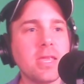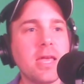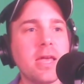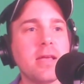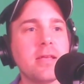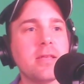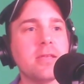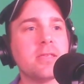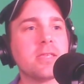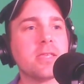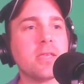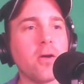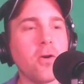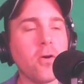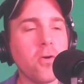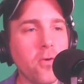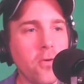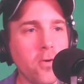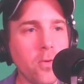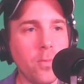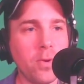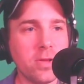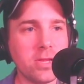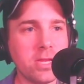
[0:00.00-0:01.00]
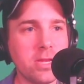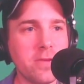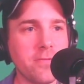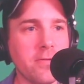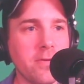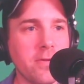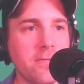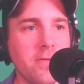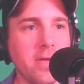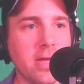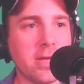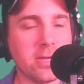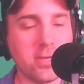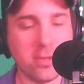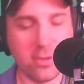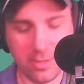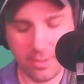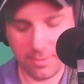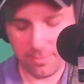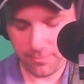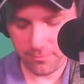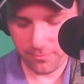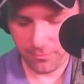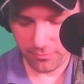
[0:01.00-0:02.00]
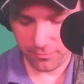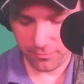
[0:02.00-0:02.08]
has a whole bunch of different effects on it.